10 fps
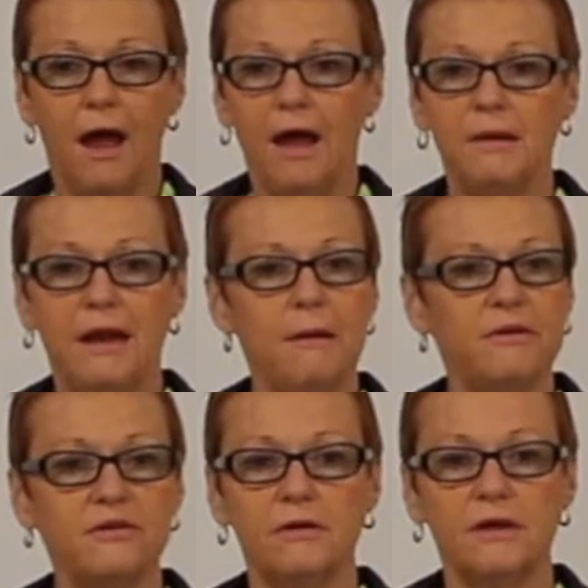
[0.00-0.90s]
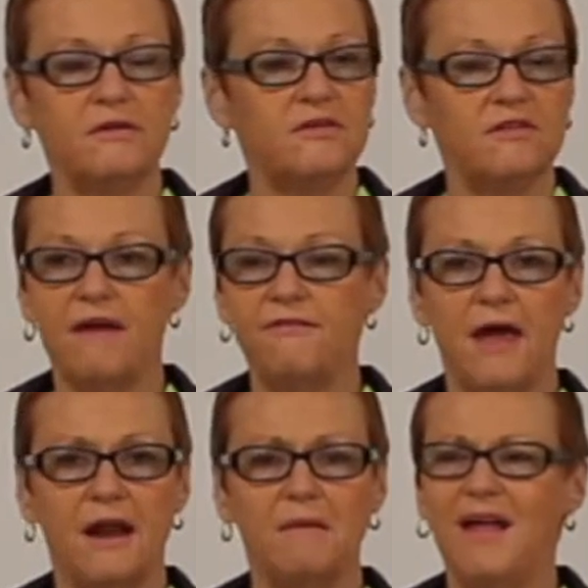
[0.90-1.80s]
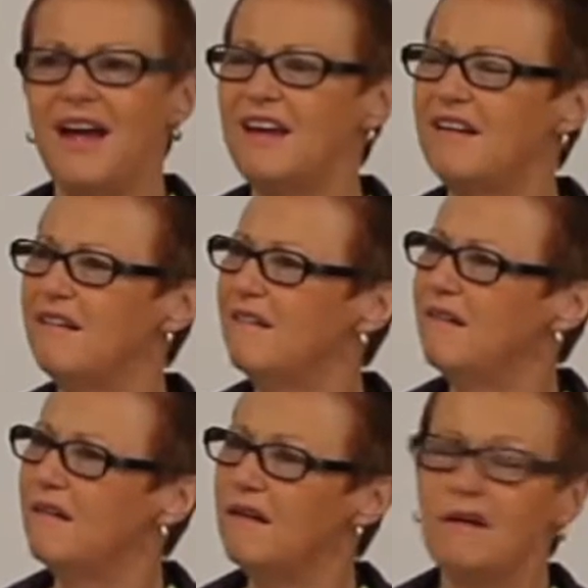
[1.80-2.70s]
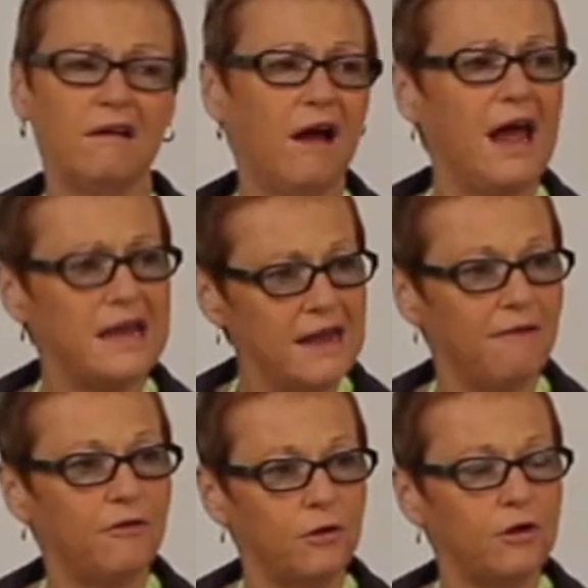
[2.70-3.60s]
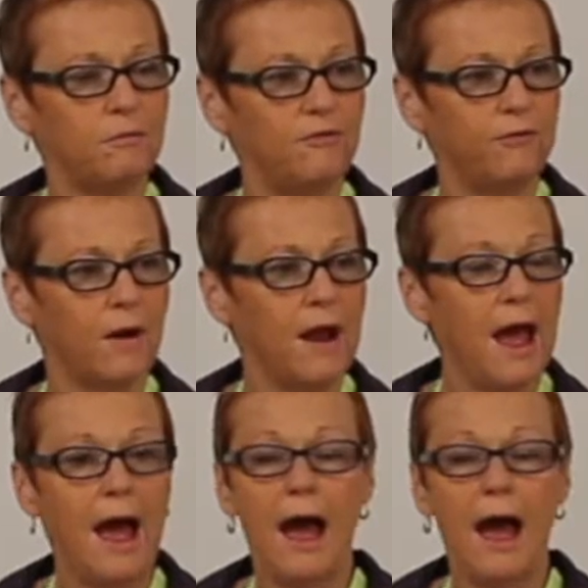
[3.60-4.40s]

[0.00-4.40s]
I mean, I was cooking stuff that I'm like, I'd never cooked before.